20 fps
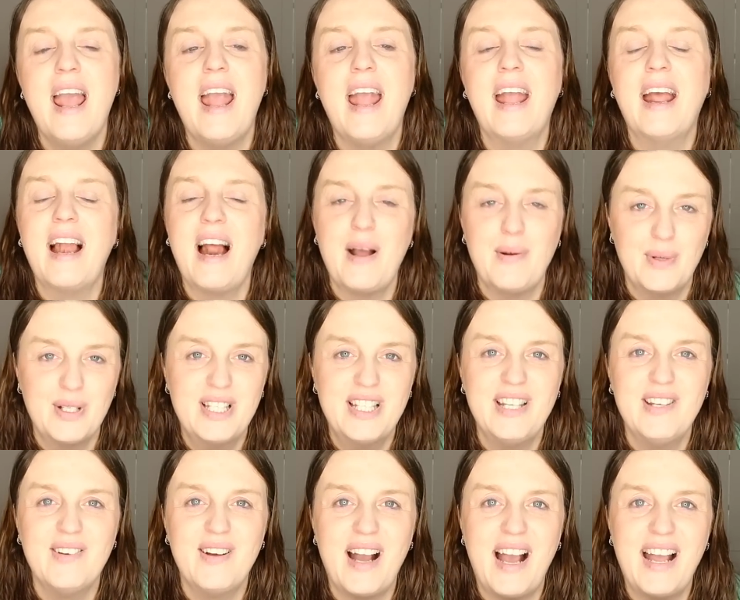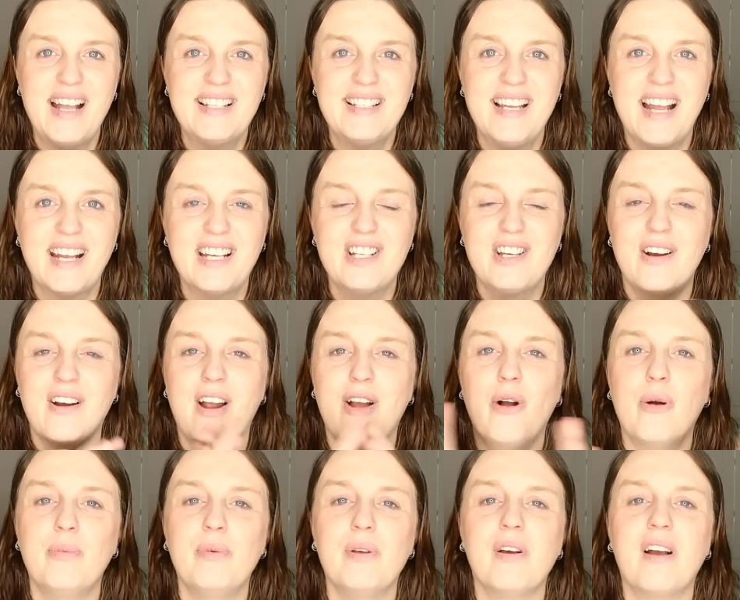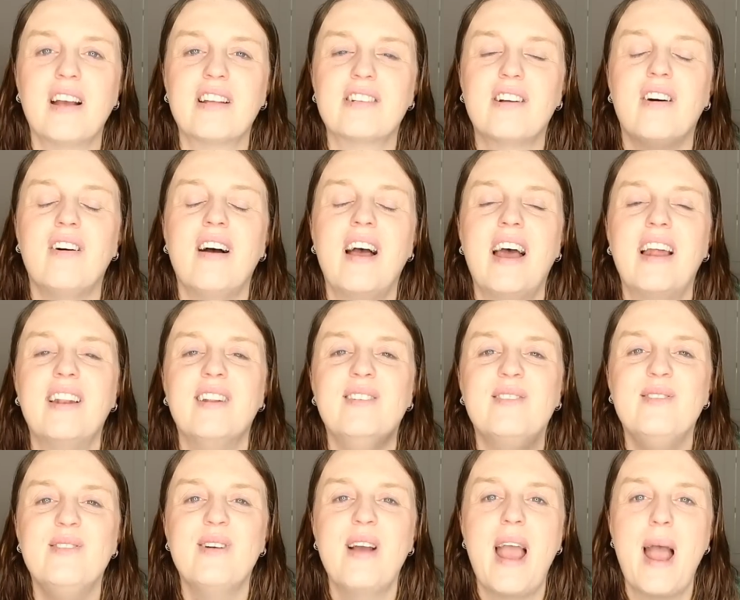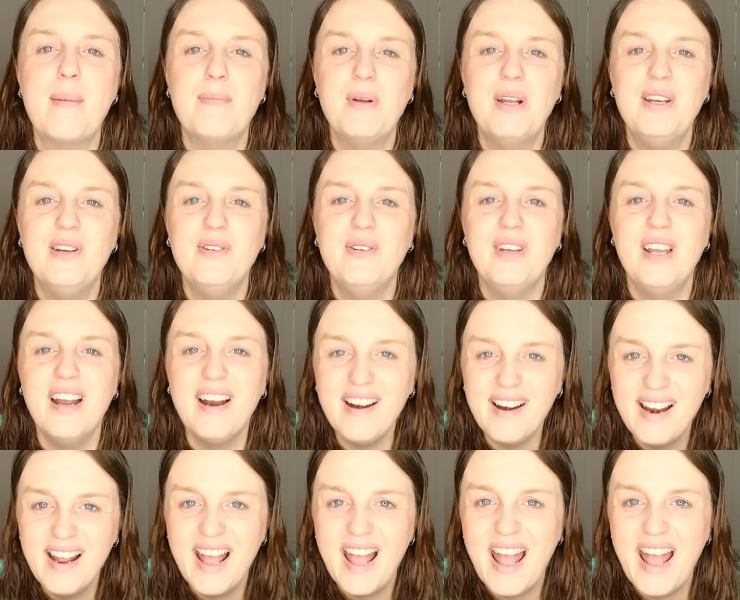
And I will see you guys next year. I hope you guys all had a new happy new year.